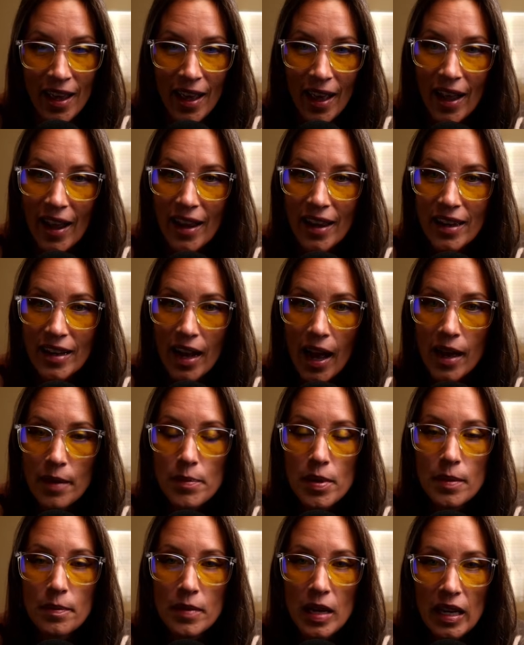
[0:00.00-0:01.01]
And I've
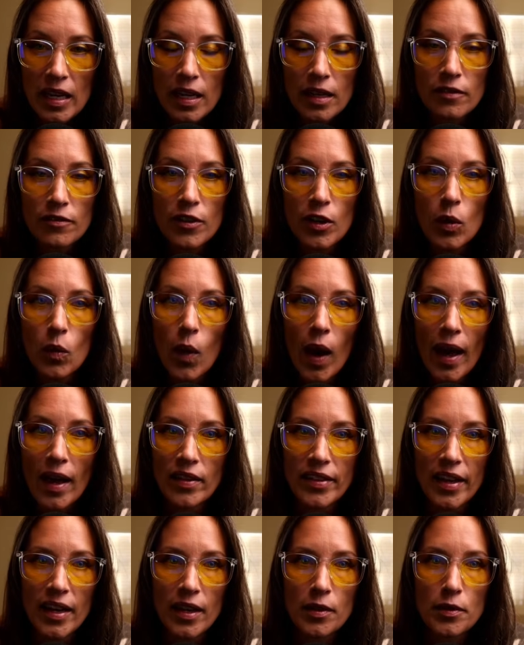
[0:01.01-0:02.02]
been meaning for a while
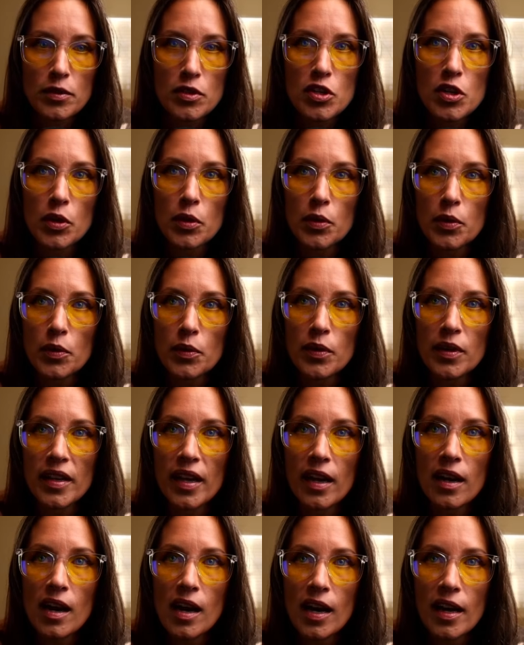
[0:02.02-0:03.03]
now to
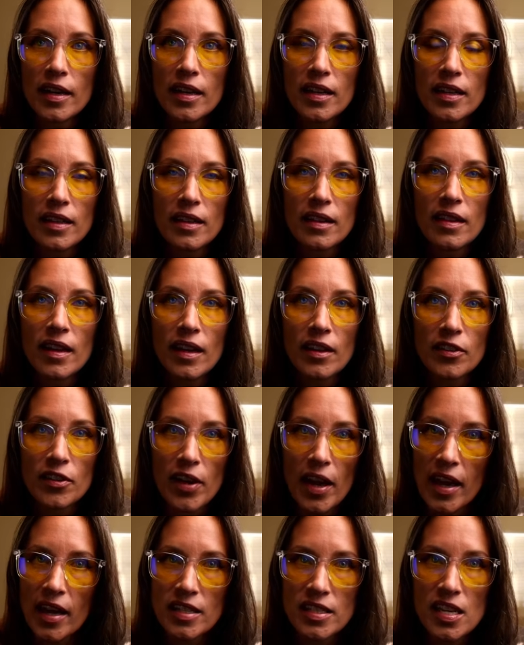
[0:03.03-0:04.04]
get on the
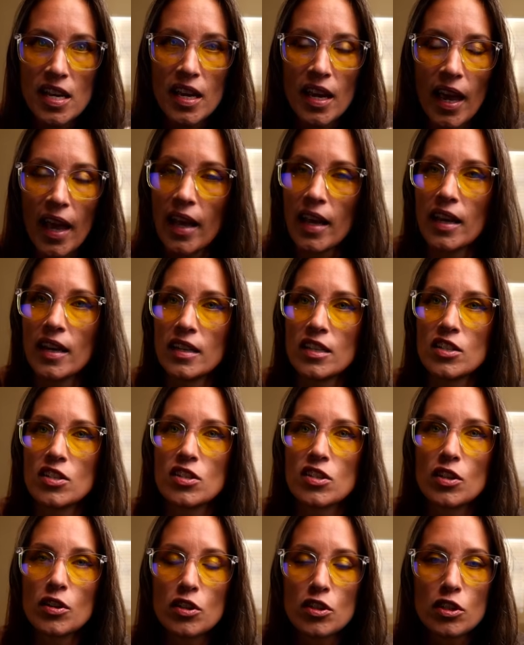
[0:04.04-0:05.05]
internet and
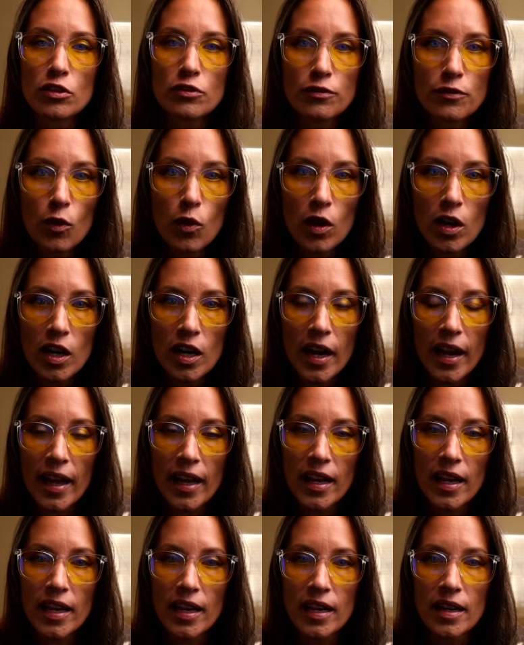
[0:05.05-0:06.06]
search for
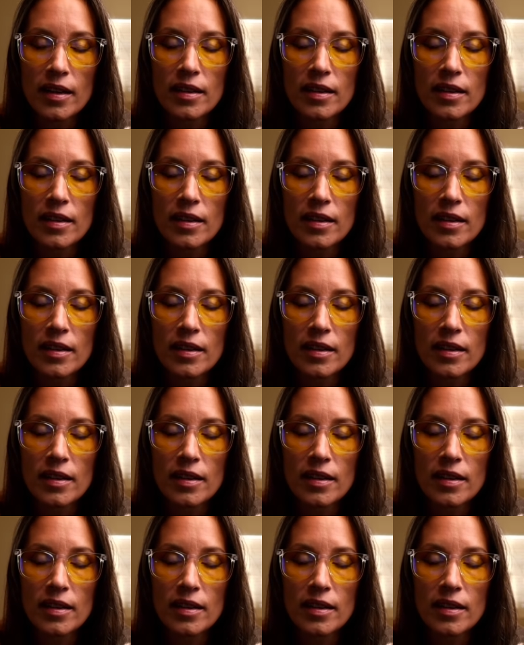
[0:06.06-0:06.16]
a